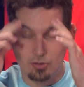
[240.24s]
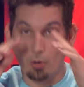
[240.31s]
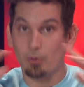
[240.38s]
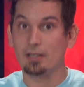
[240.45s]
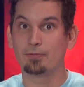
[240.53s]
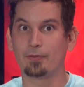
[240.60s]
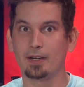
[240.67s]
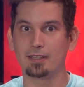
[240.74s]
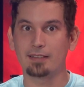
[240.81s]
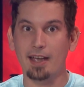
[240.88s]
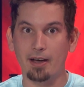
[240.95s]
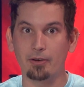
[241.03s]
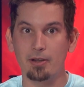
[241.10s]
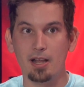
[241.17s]
totally freaked
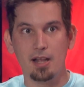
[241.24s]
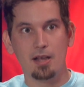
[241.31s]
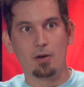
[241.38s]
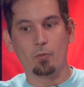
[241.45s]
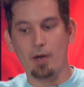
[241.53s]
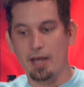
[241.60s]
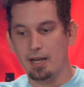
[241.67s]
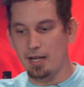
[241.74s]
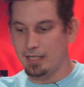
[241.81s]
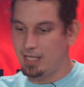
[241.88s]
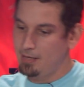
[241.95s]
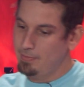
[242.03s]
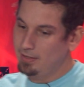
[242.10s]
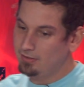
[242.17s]
out when I
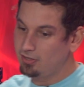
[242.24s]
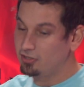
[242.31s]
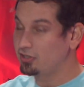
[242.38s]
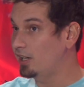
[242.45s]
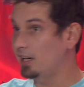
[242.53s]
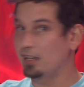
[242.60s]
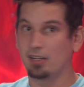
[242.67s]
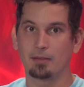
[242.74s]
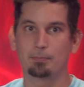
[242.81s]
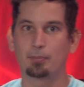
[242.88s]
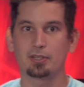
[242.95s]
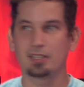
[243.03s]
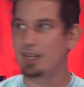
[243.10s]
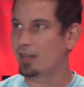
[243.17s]
came in to try to
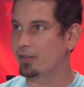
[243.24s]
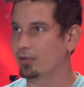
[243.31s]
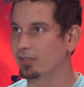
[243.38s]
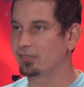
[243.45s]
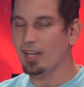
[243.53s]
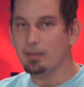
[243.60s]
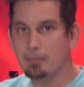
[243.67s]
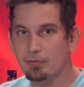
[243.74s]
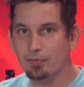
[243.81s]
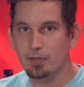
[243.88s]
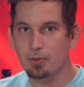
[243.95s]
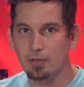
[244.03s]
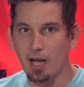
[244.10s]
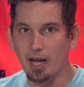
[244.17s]
put together a segment for
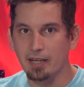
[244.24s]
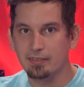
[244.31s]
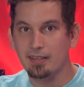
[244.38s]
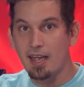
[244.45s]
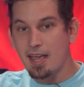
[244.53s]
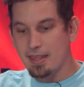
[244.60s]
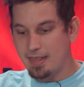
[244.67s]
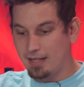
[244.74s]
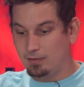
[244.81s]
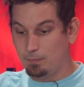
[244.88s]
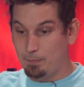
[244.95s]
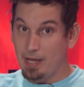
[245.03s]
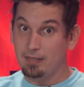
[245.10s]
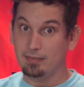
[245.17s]
you guys that's
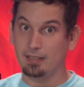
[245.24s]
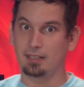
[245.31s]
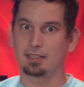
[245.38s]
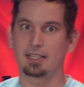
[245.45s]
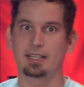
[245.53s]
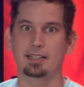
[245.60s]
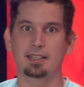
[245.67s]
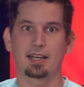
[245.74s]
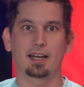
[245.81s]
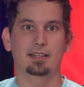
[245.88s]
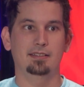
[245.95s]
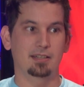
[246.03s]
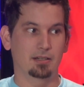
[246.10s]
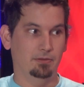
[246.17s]
basically the
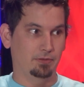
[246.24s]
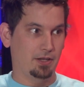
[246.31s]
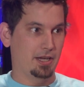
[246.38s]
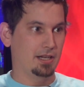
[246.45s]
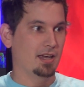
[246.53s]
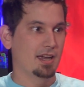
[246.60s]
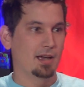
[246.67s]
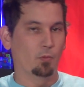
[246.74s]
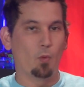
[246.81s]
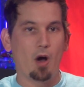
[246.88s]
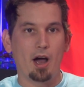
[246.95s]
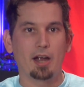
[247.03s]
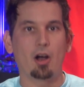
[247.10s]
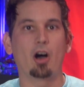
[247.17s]
idea of like
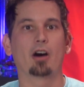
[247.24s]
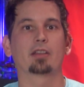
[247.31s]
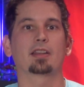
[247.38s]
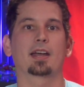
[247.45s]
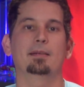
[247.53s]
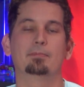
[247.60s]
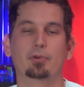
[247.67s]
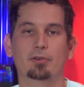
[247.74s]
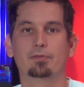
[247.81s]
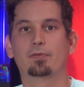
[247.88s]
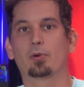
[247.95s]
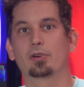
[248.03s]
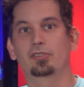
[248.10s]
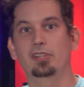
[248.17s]
why online brute
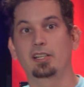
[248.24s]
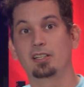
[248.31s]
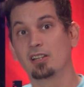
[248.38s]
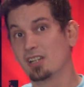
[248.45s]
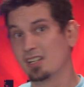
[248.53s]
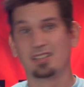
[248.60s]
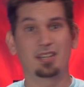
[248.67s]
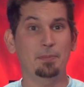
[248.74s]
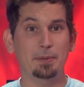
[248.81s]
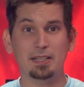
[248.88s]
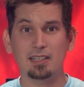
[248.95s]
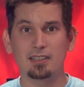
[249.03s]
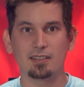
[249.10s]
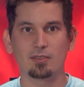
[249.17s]
forcing
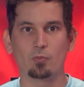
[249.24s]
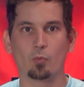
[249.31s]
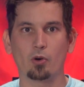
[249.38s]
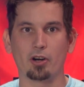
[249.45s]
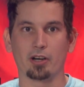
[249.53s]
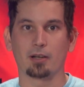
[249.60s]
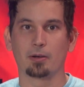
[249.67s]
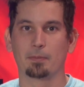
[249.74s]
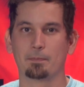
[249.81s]
typically doesn't work,